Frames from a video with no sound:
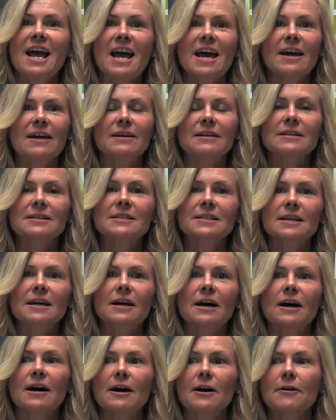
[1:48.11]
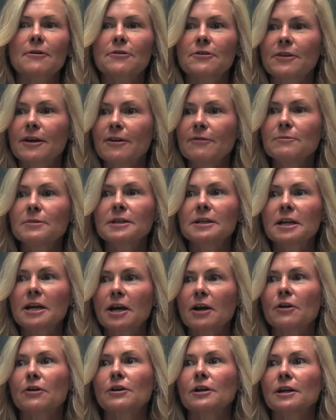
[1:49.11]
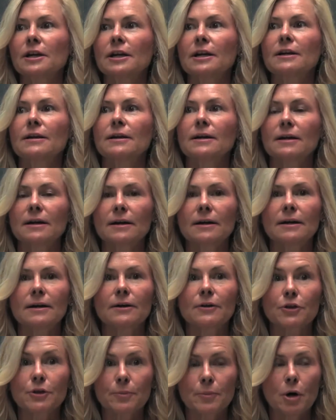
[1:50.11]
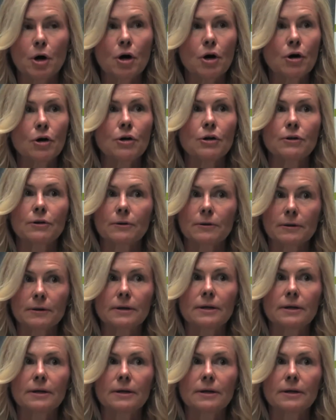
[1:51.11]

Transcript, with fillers: And uh, they've been carrying uh, the ball,